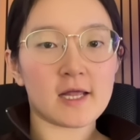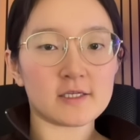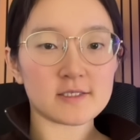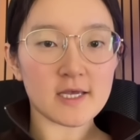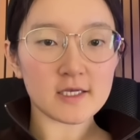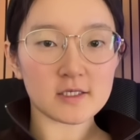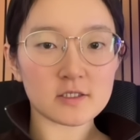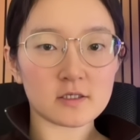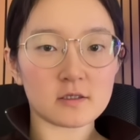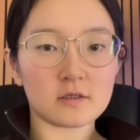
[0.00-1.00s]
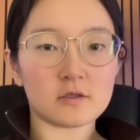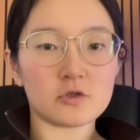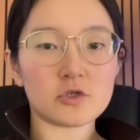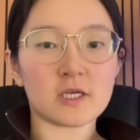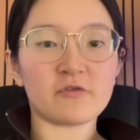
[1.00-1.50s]
And the second,
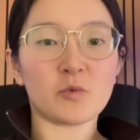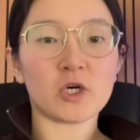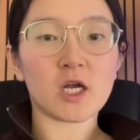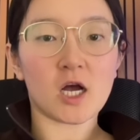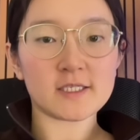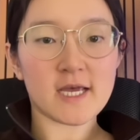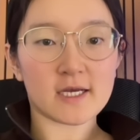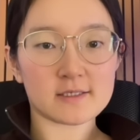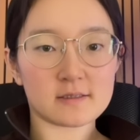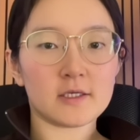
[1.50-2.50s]
you should give more context.